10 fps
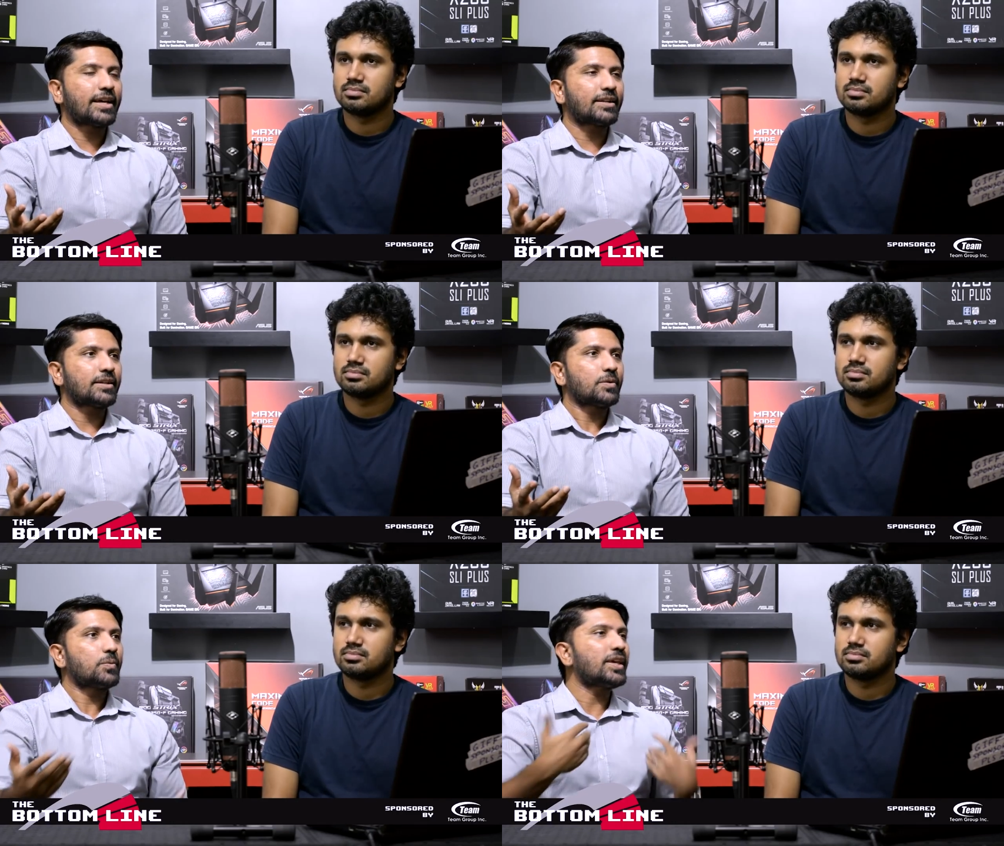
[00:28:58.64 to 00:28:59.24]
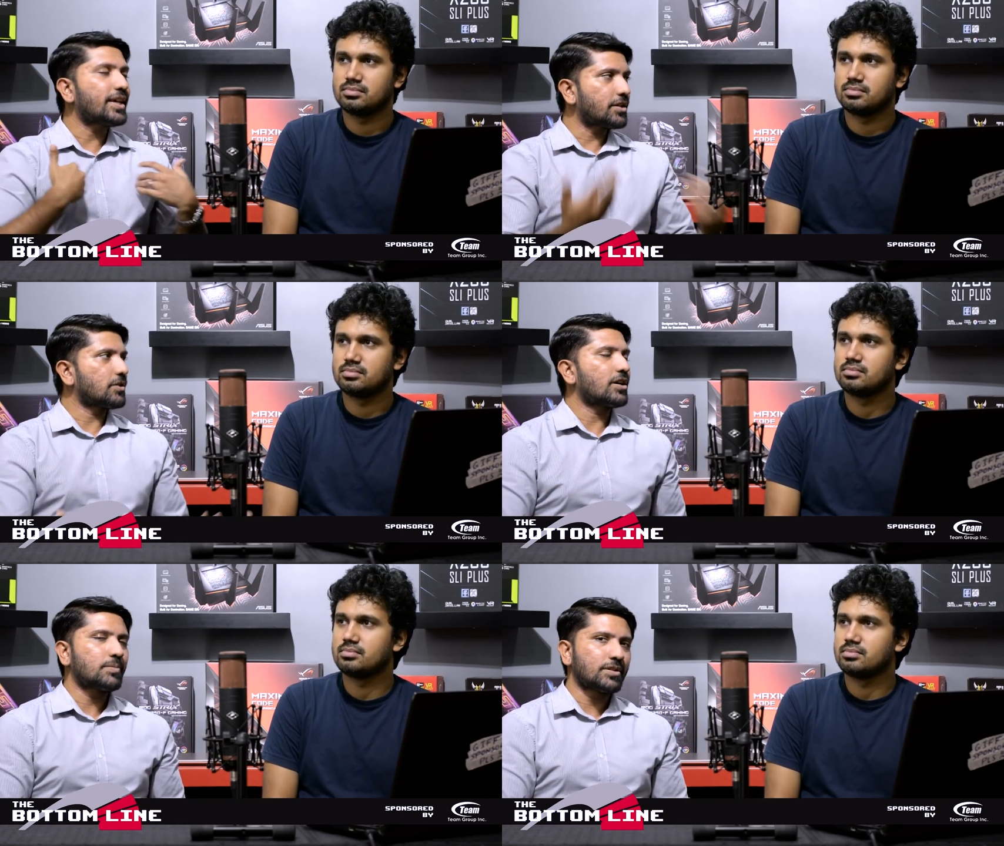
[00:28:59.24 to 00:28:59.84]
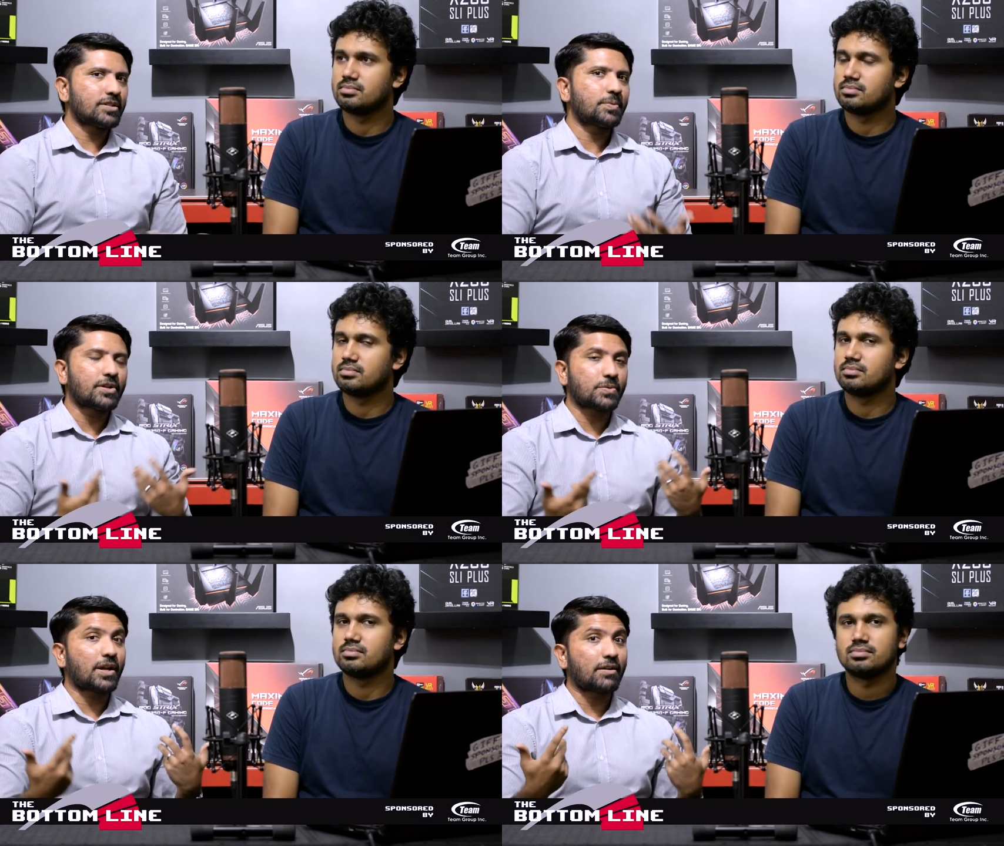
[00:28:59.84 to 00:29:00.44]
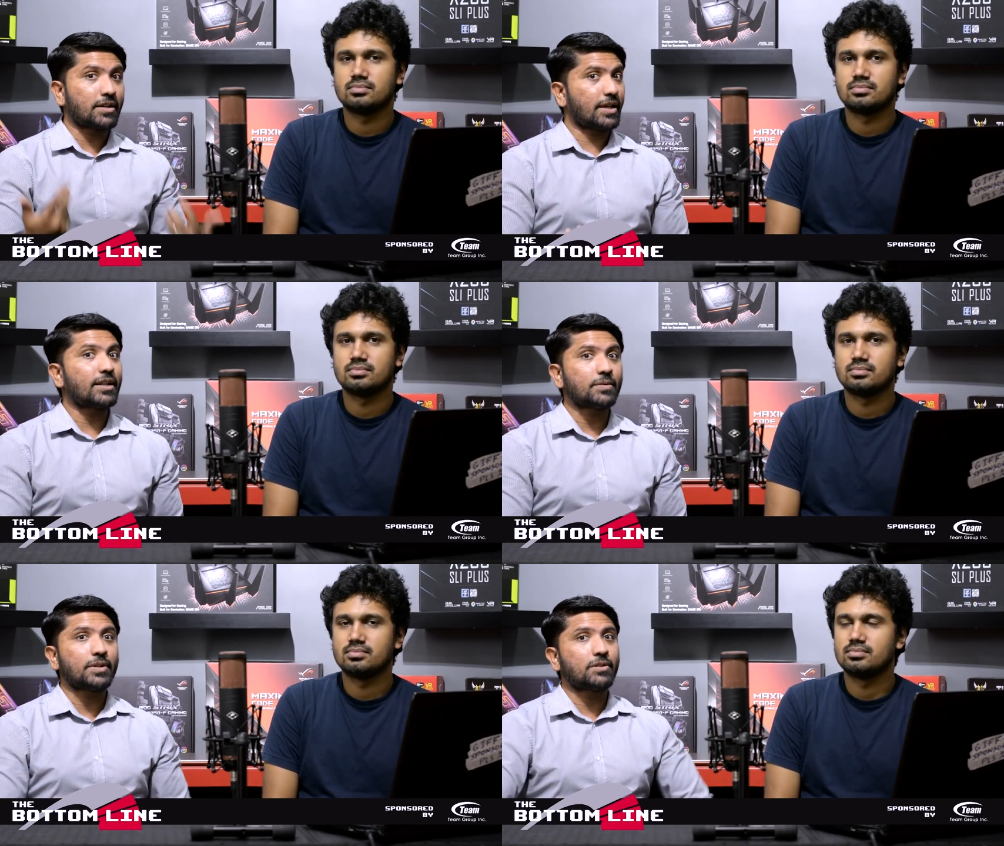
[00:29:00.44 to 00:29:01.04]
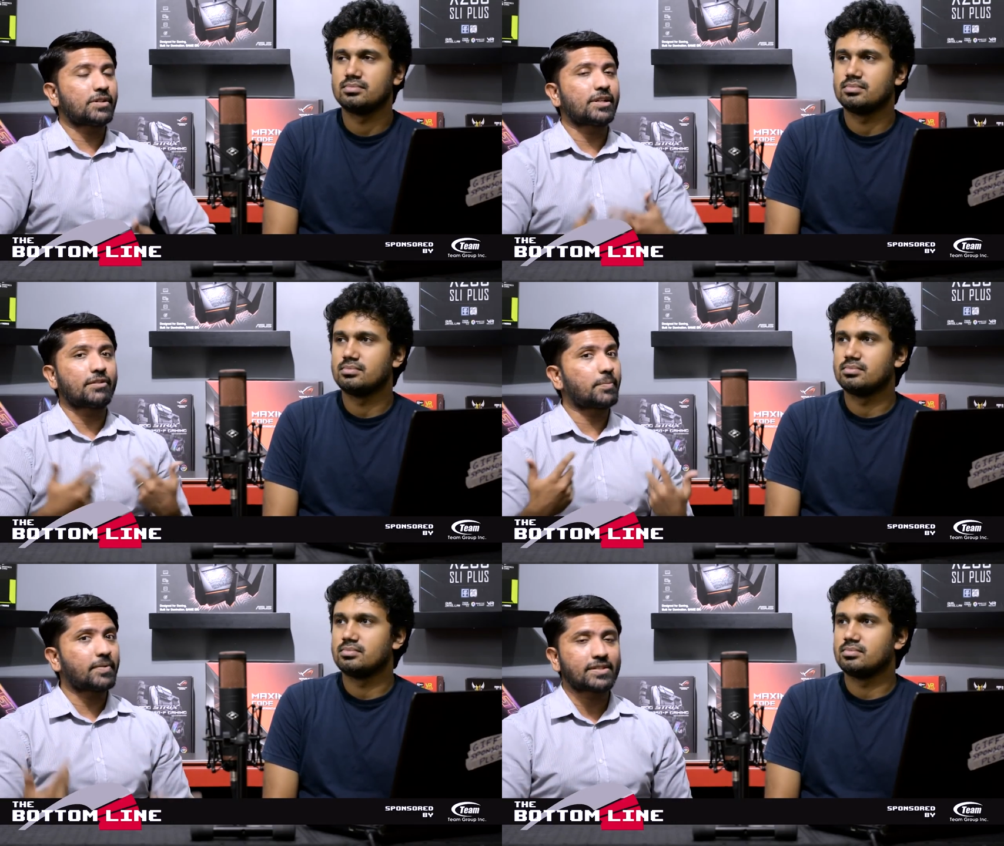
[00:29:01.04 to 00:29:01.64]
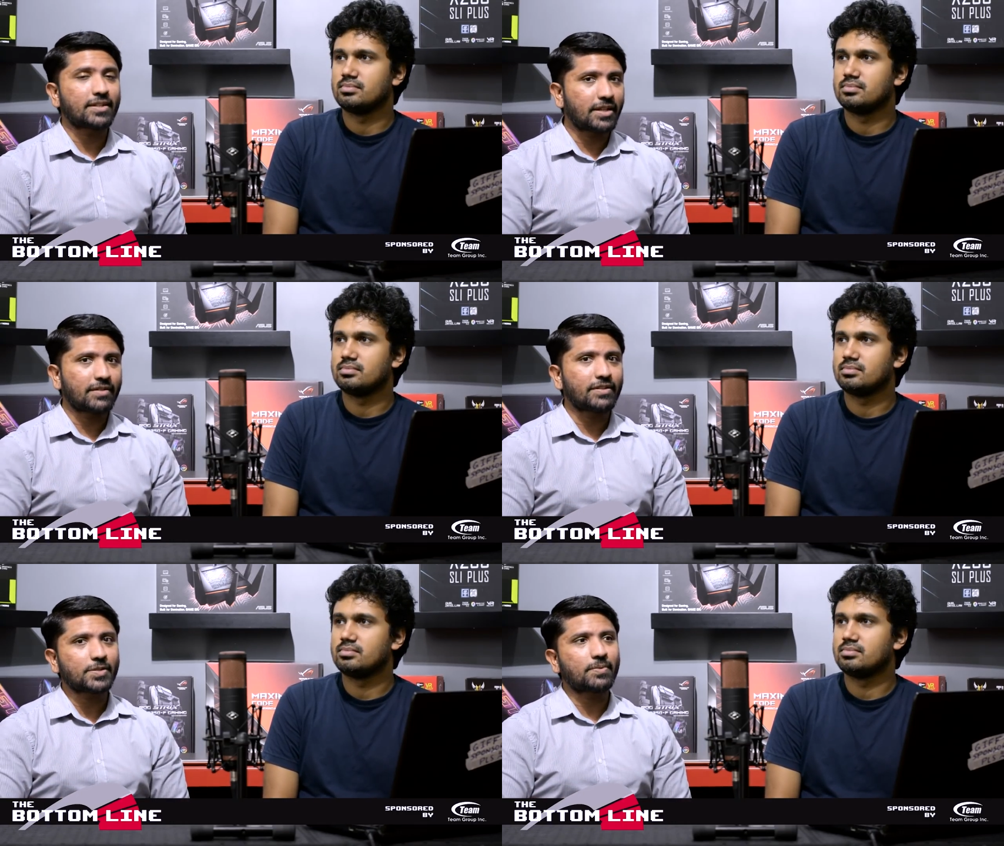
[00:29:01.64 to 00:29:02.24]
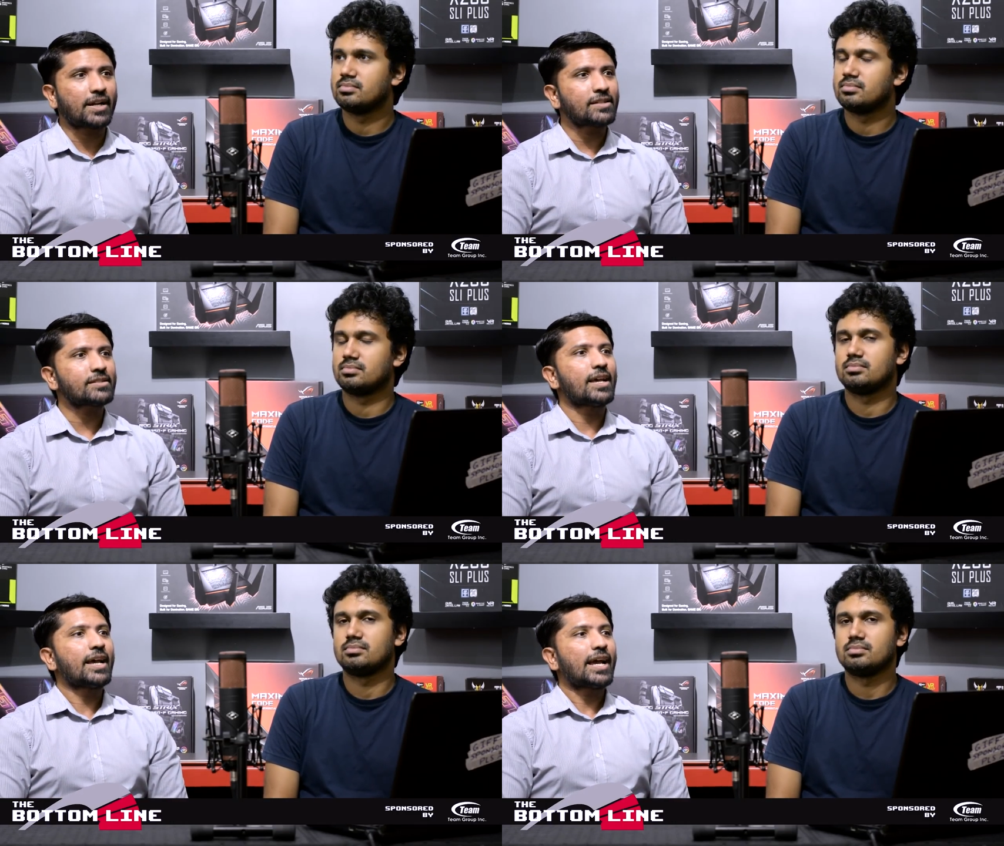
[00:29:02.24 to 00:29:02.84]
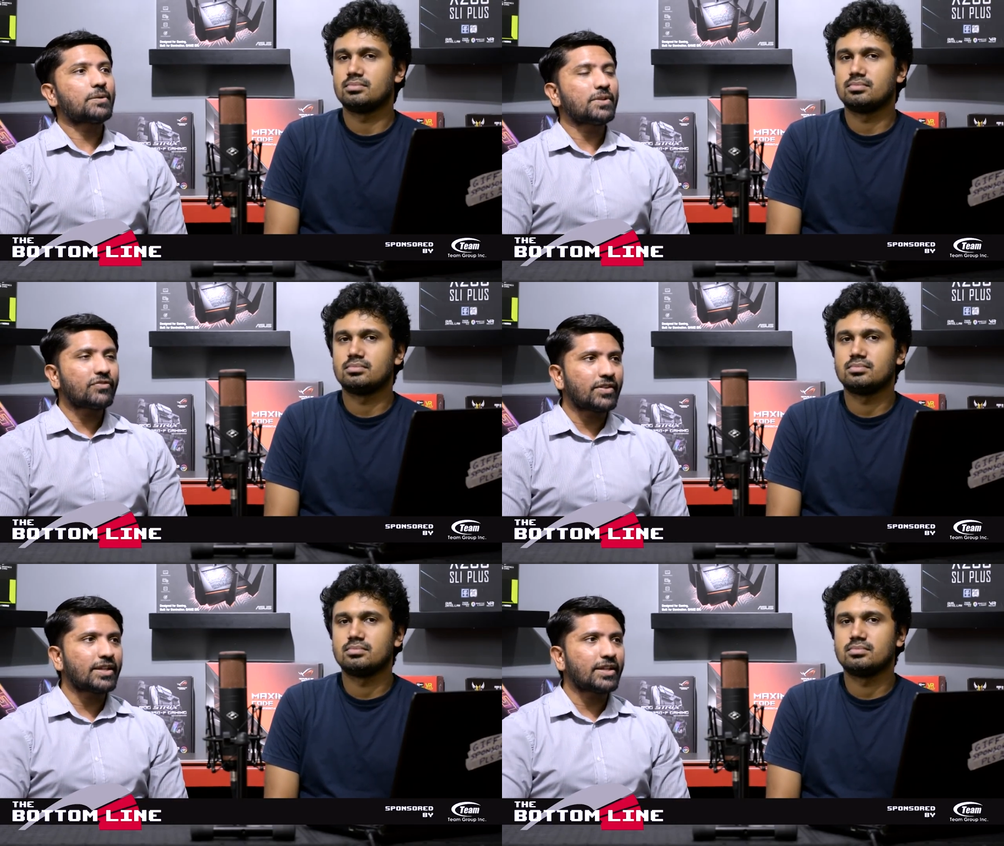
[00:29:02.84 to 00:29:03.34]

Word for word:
Speaker 1: that we get to talk about this because we are a retailer. We don't really represent any of these brands. And we